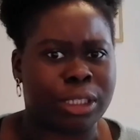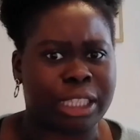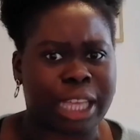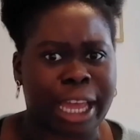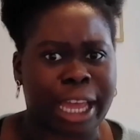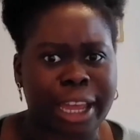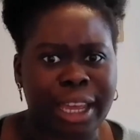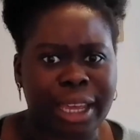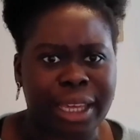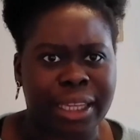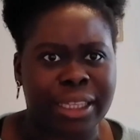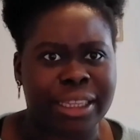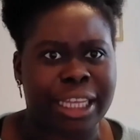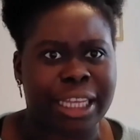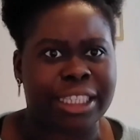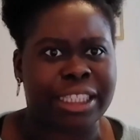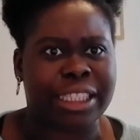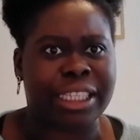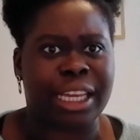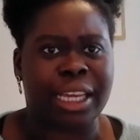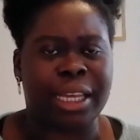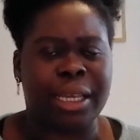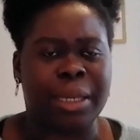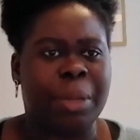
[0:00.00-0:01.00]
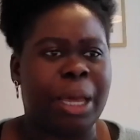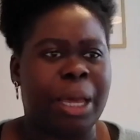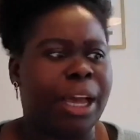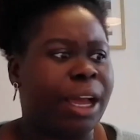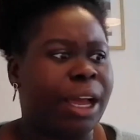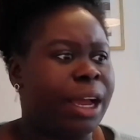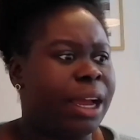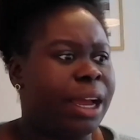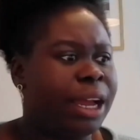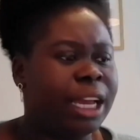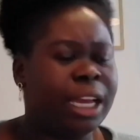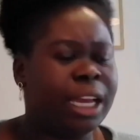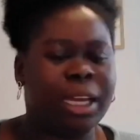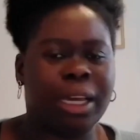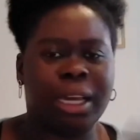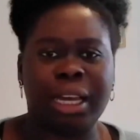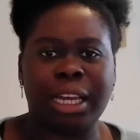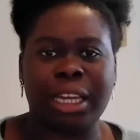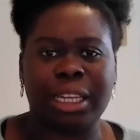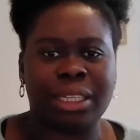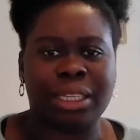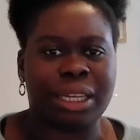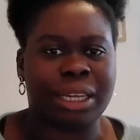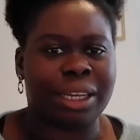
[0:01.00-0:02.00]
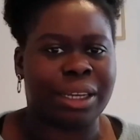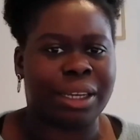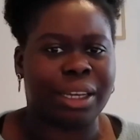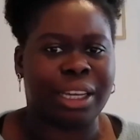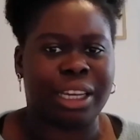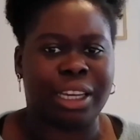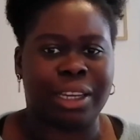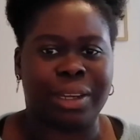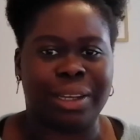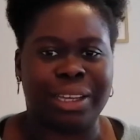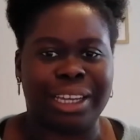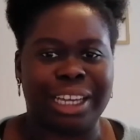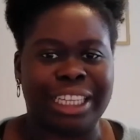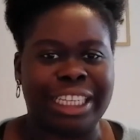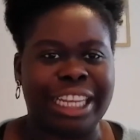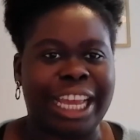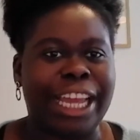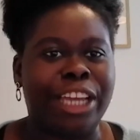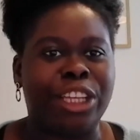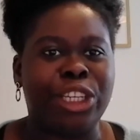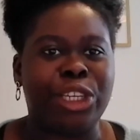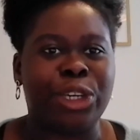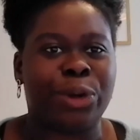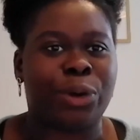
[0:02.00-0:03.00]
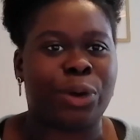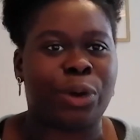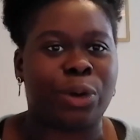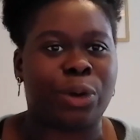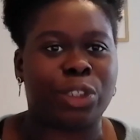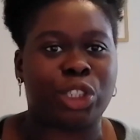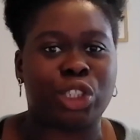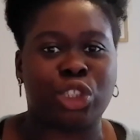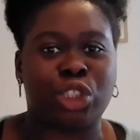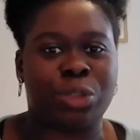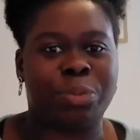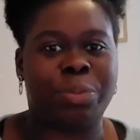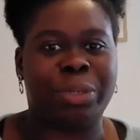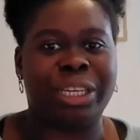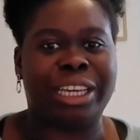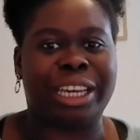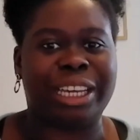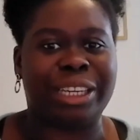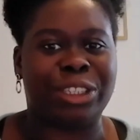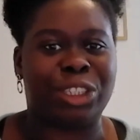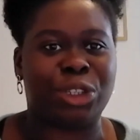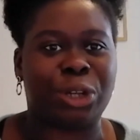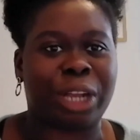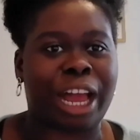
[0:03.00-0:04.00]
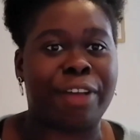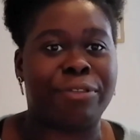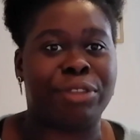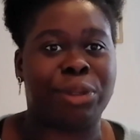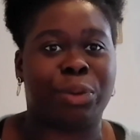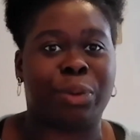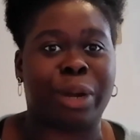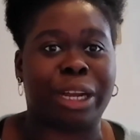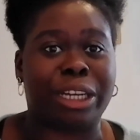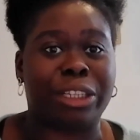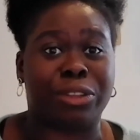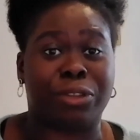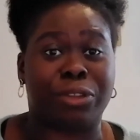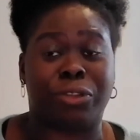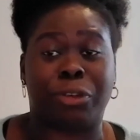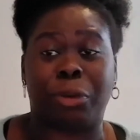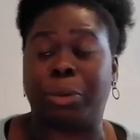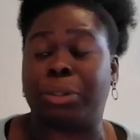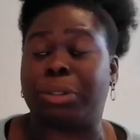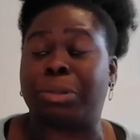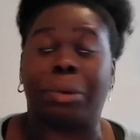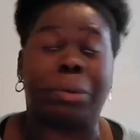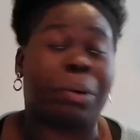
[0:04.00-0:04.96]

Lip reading: saying that an 8-year-old should have the right to vote.